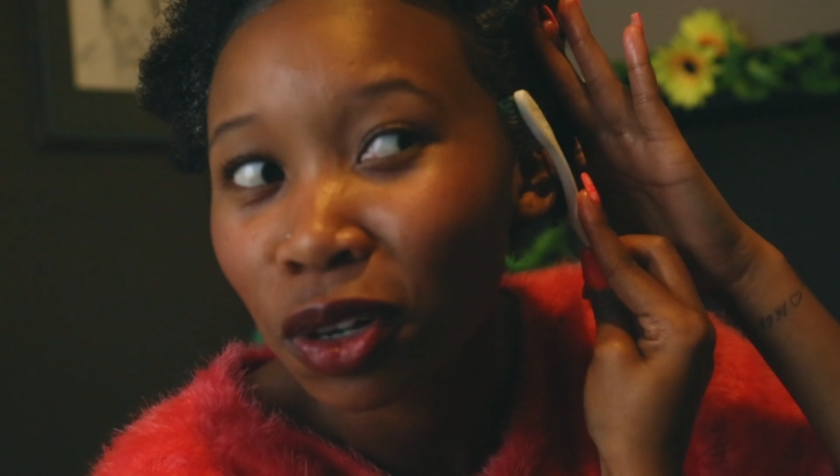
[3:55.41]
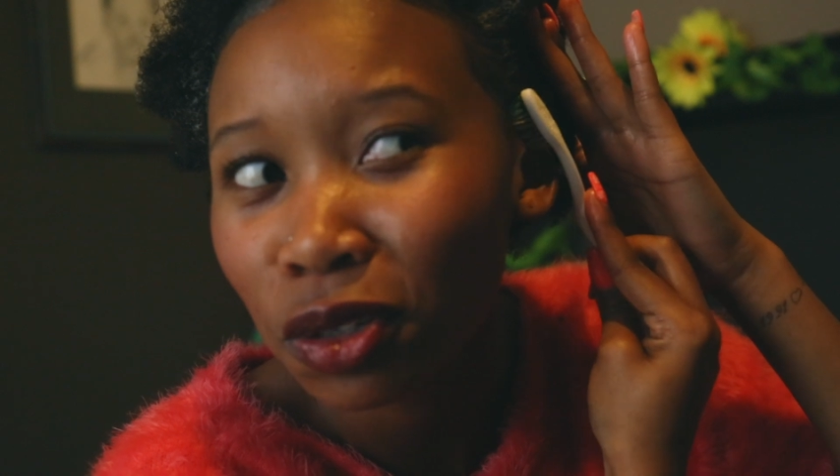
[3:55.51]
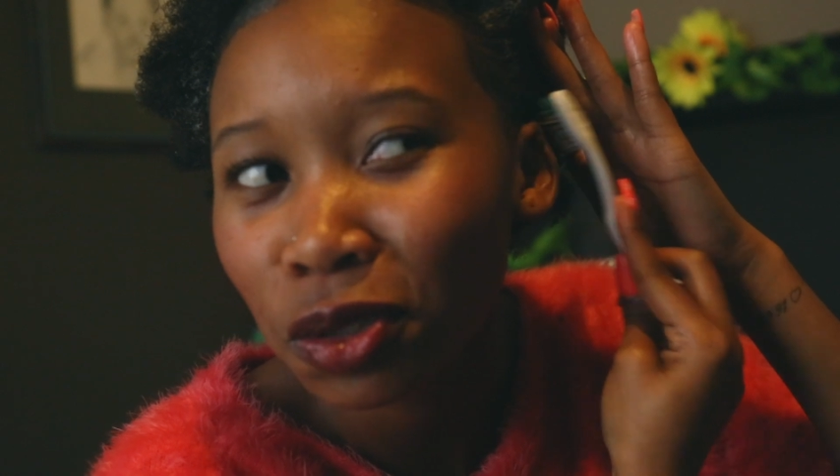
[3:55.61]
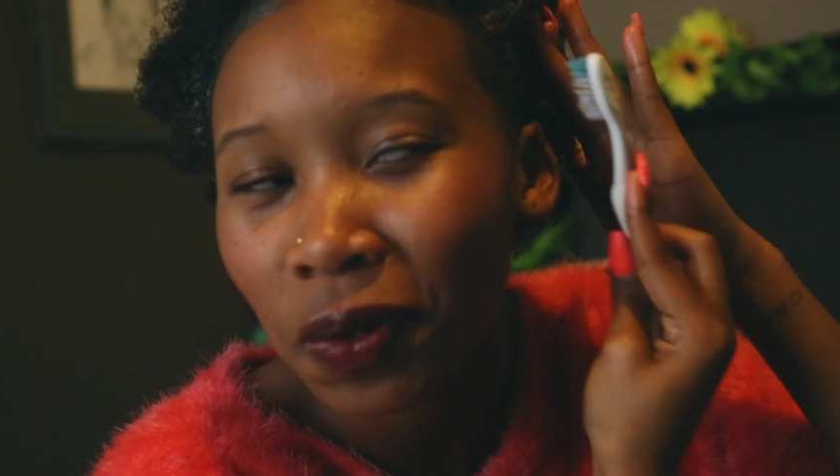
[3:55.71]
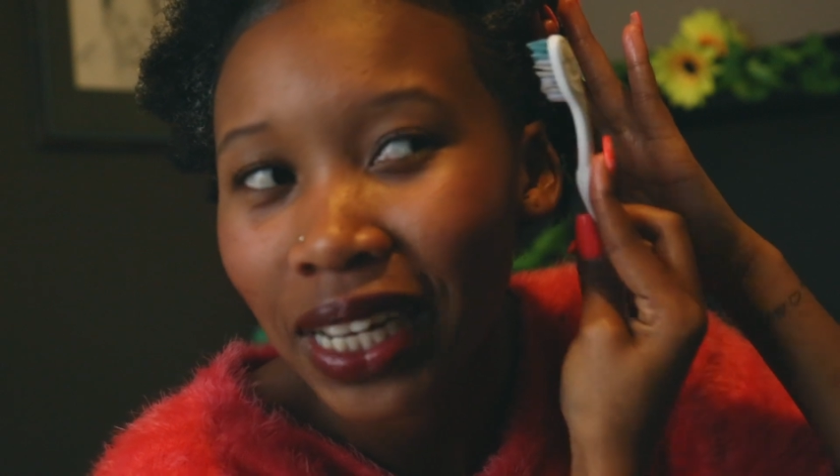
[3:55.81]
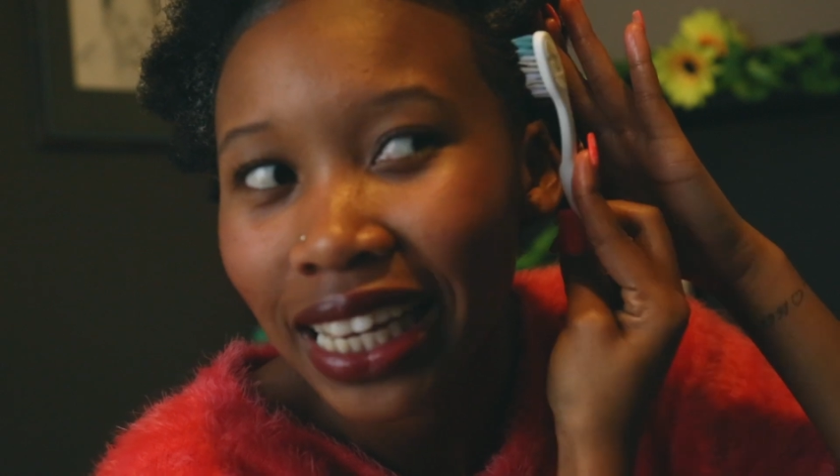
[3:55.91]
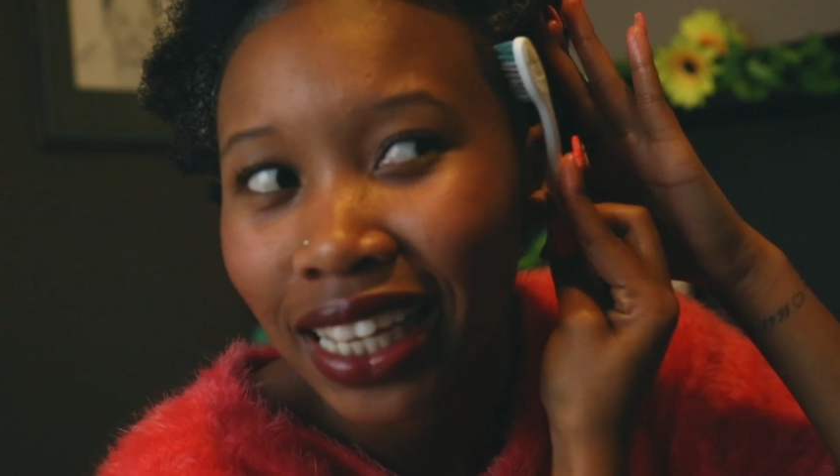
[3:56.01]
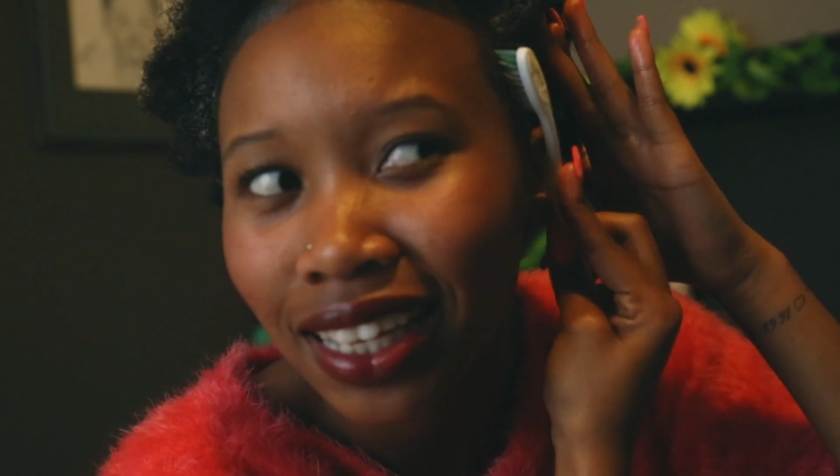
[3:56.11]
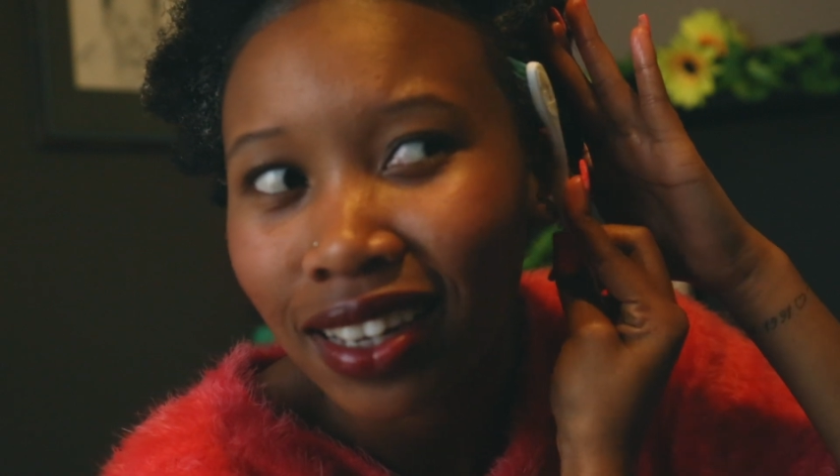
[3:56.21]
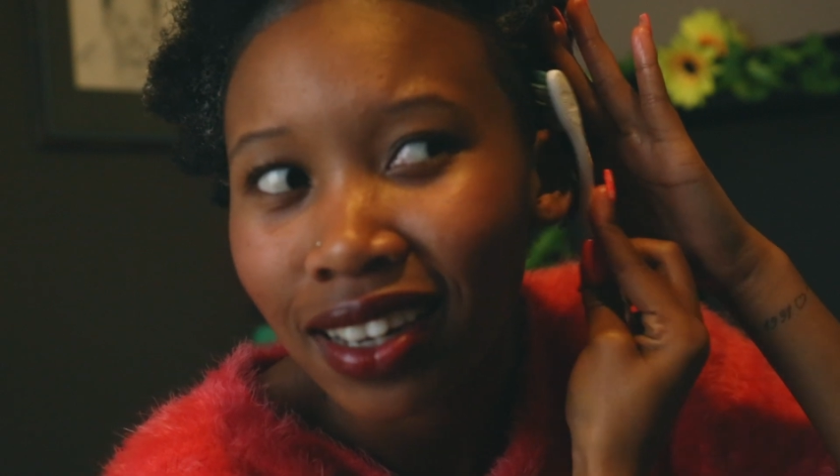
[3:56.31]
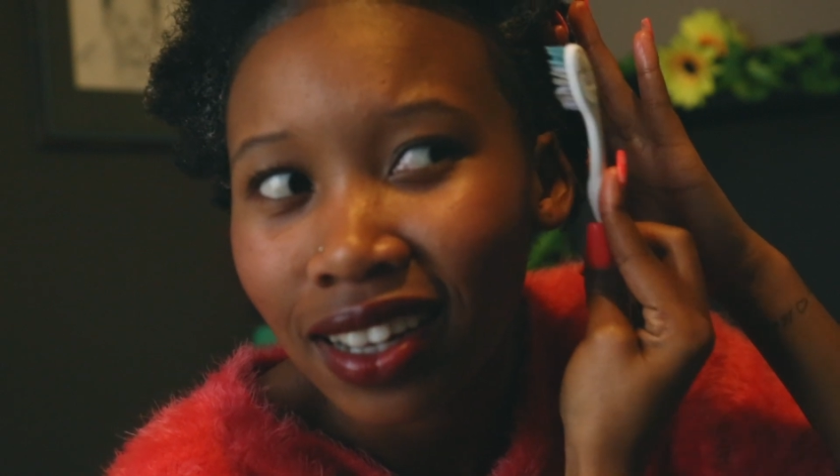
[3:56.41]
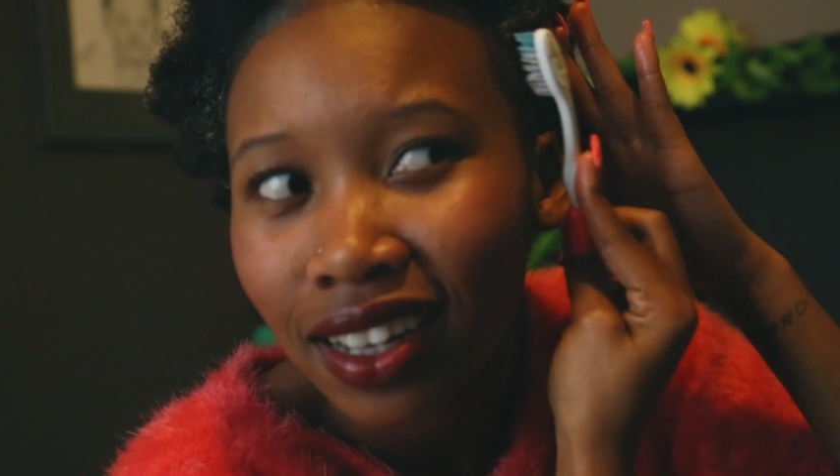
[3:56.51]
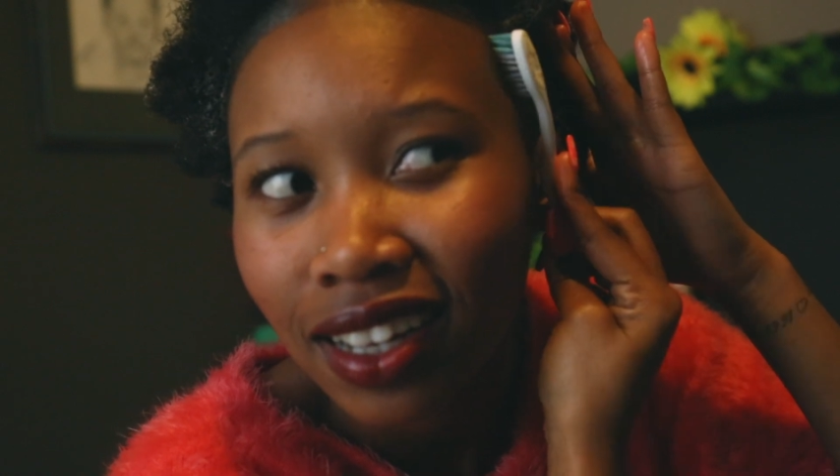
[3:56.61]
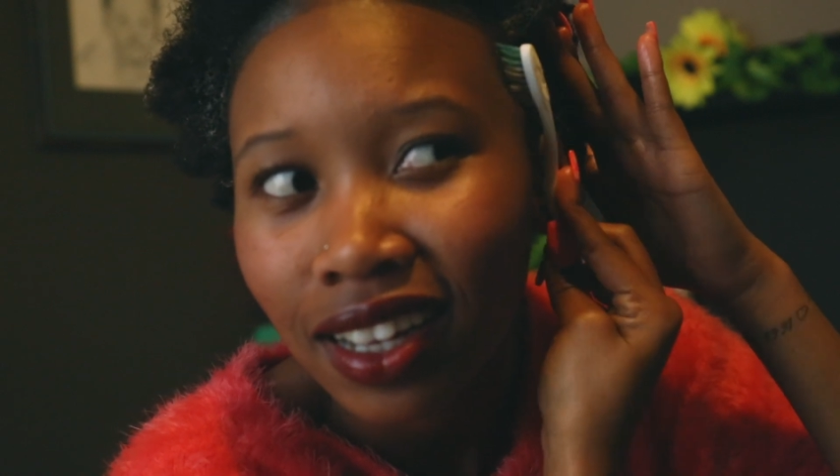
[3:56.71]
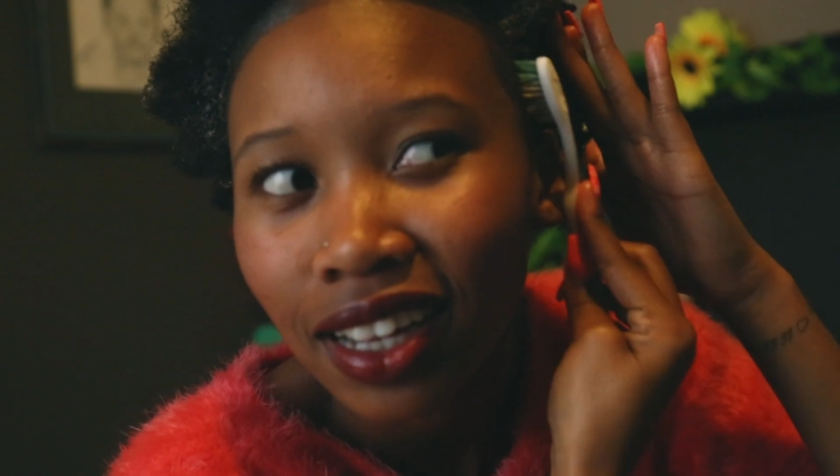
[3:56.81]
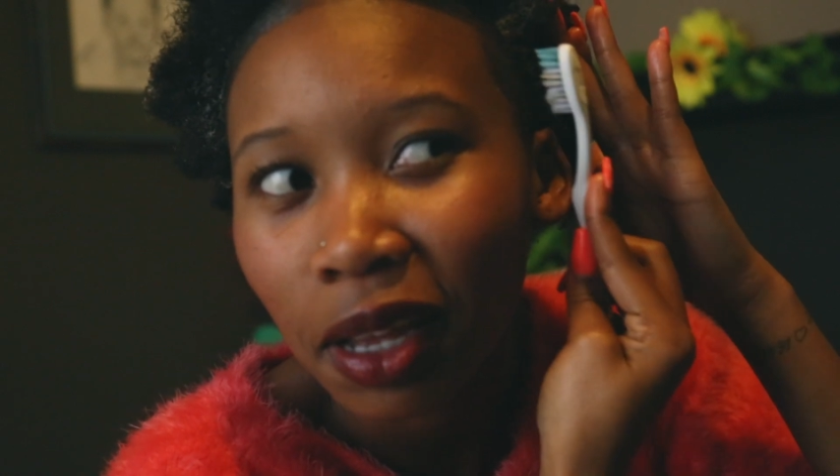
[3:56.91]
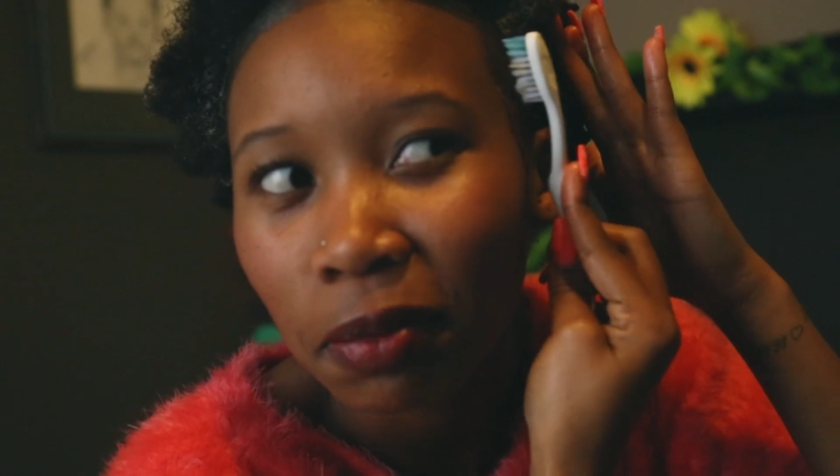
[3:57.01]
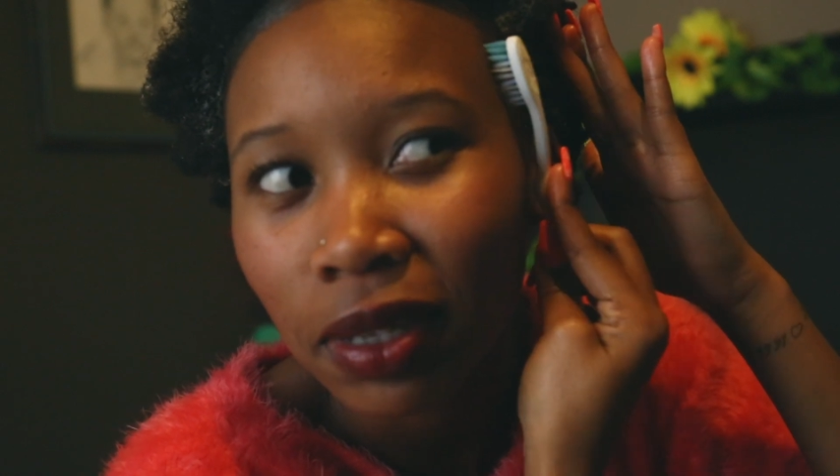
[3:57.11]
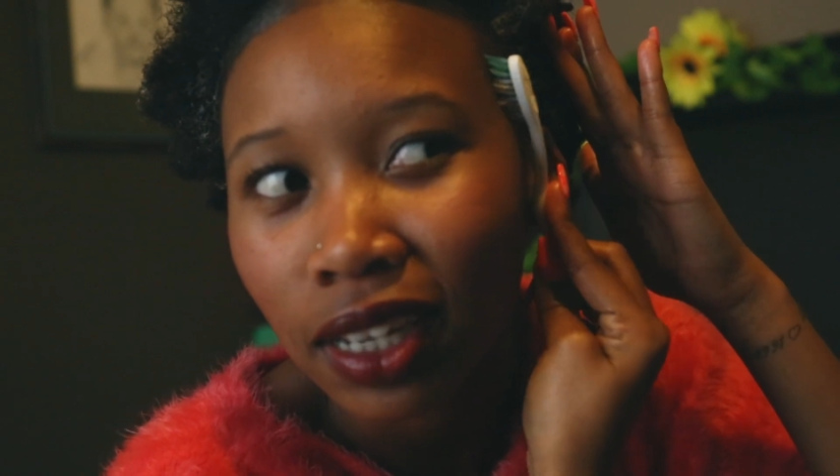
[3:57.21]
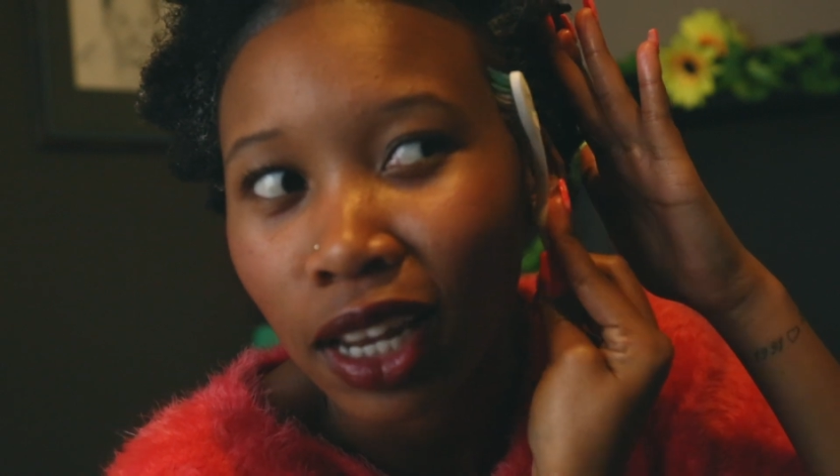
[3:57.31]
look so keen. I
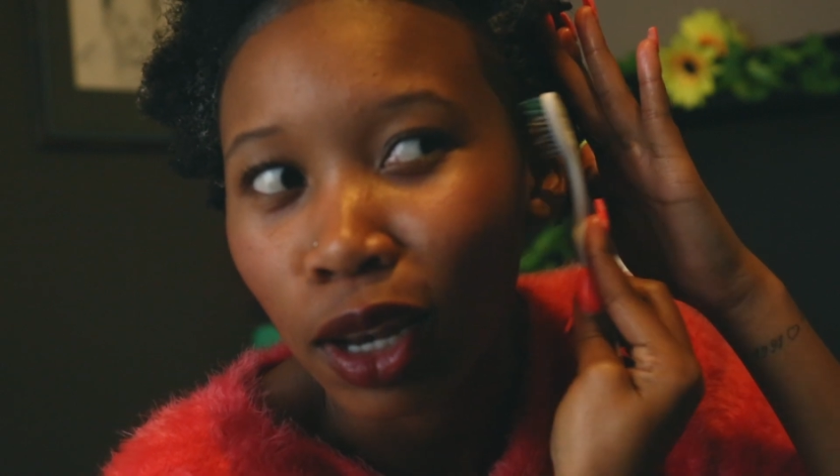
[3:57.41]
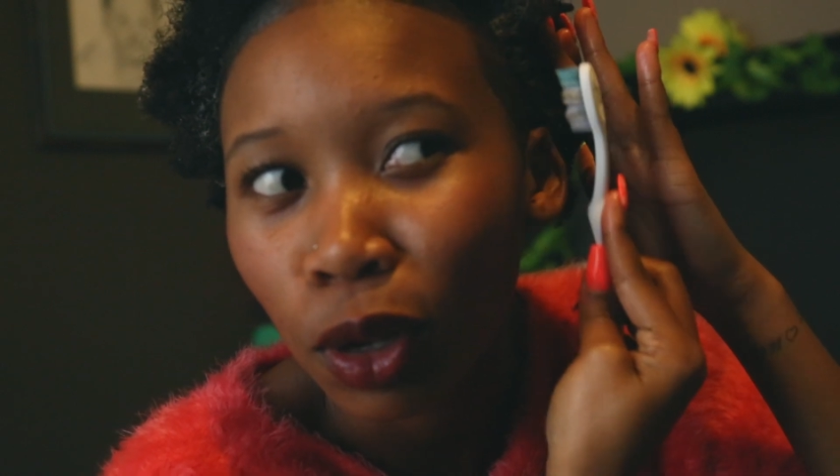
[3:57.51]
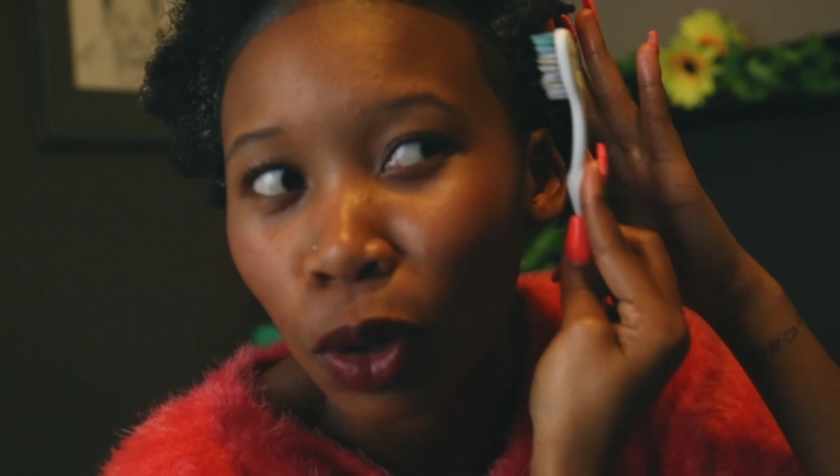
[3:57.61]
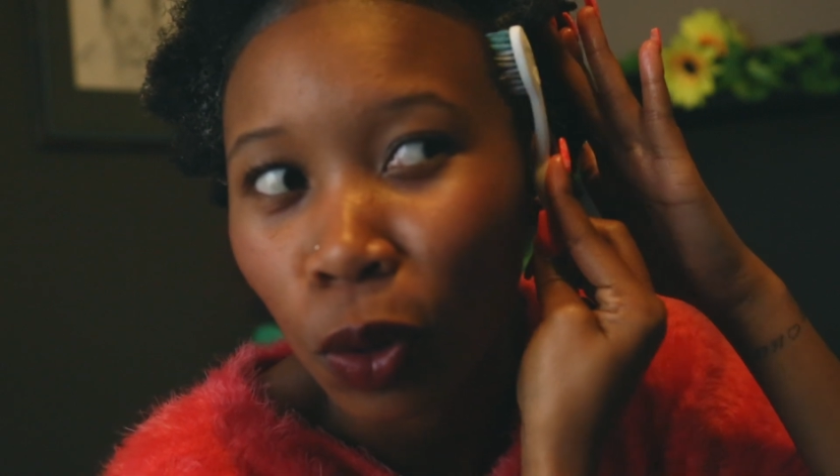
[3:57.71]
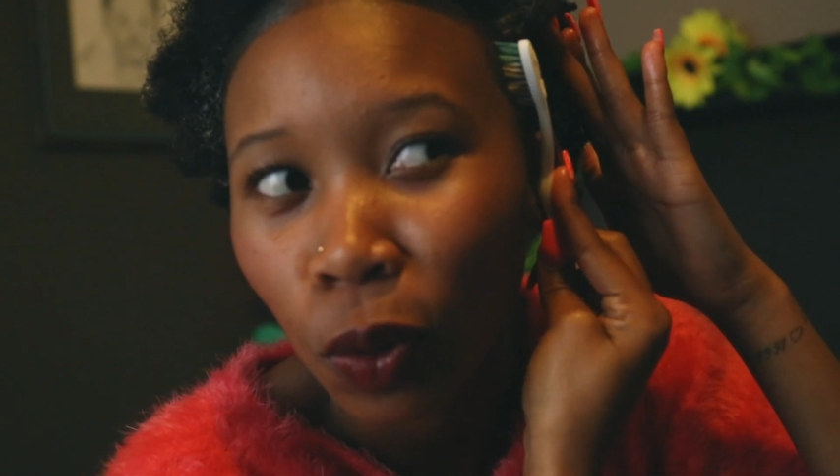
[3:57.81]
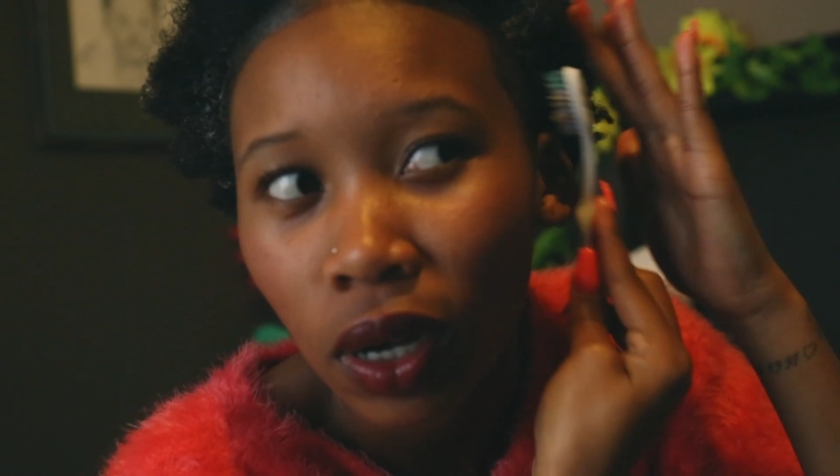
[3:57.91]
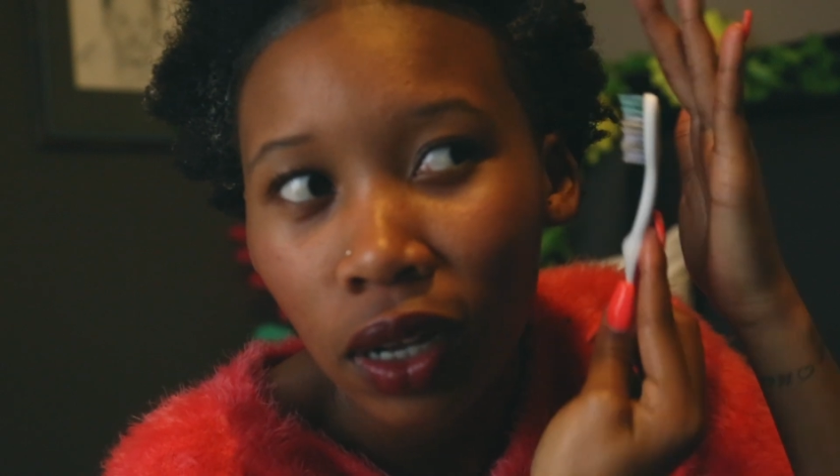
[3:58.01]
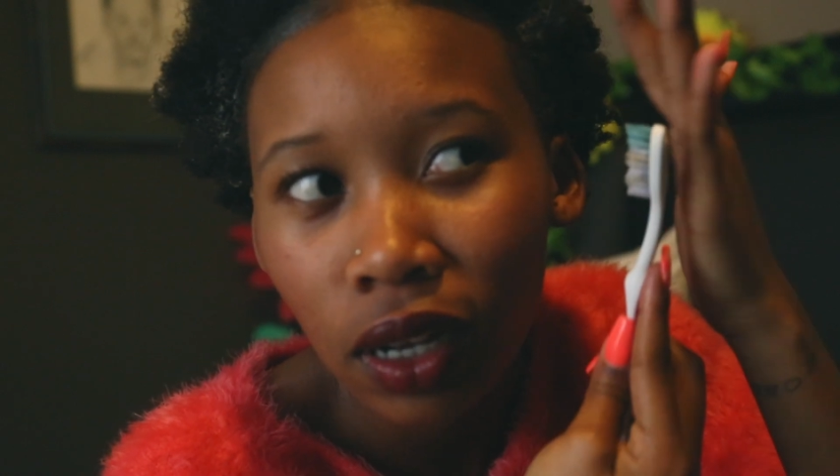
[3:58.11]
mean, hello.